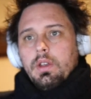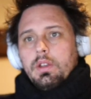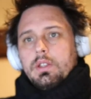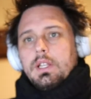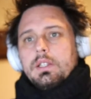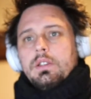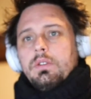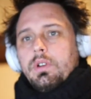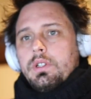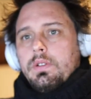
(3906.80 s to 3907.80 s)
And the last
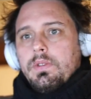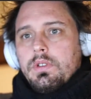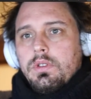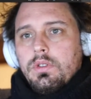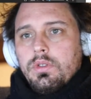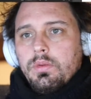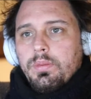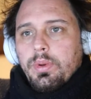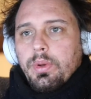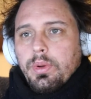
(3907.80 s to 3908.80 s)
iteration of this loop,
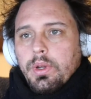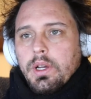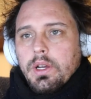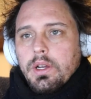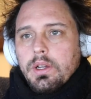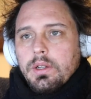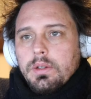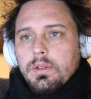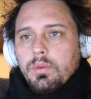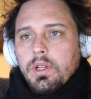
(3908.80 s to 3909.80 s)

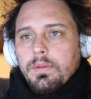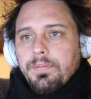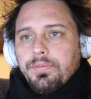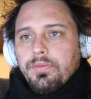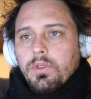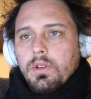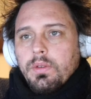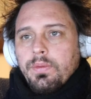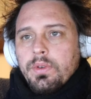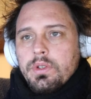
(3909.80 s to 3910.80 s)
well,
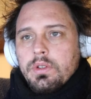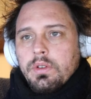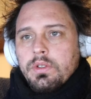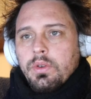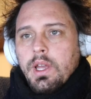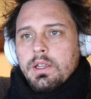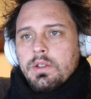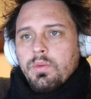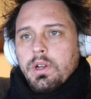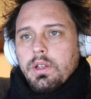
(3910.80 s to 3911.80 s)
first, so x
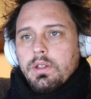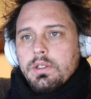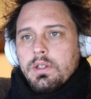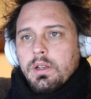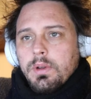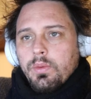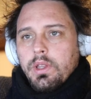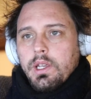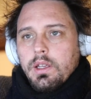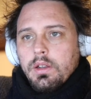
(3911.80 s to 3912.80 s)
and y, let's talk about when
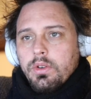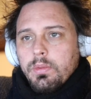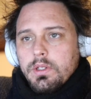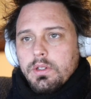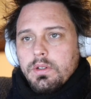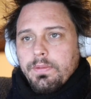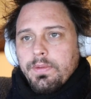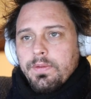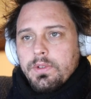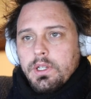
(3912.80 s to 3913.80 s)
they get incremented to
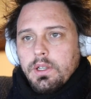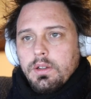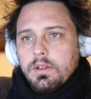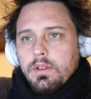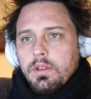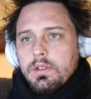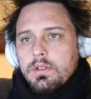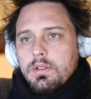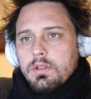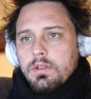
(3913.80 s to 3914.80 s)
15.
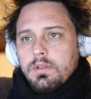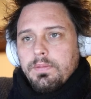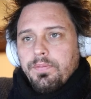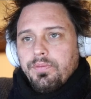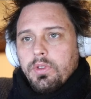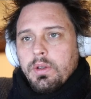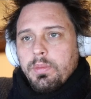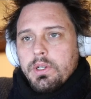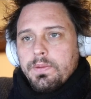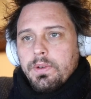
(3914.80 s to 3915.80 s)
This
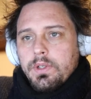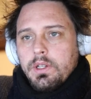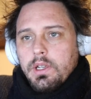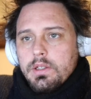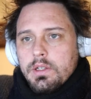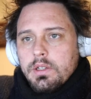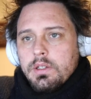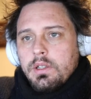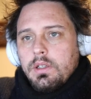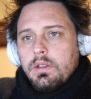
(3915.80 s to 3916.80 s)
compares 15 against
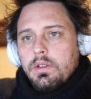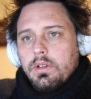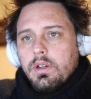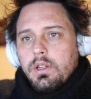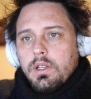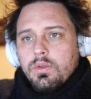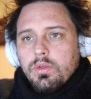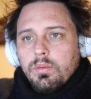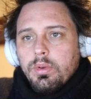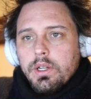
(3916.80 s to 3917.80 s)
16. They're
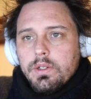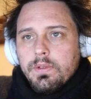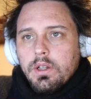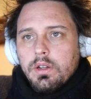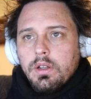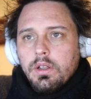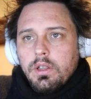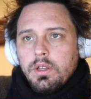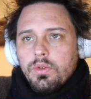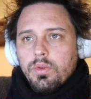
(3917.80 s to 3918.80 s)
unequal, branch if not
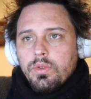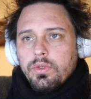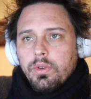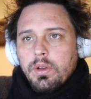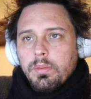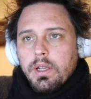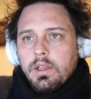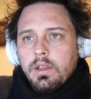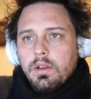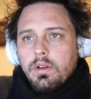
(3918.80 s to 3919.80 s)
equal, so we come back
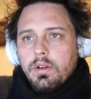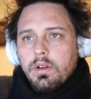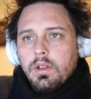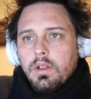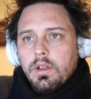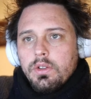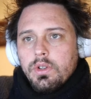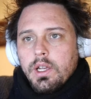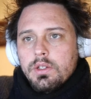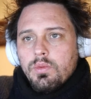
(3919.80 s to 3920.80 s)
here. So
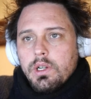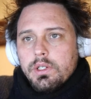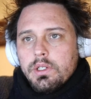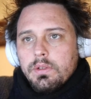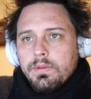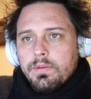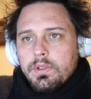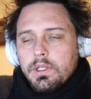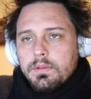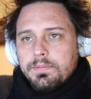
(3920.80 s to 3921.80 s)
x and y are still
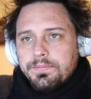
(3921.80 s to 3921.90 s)
15.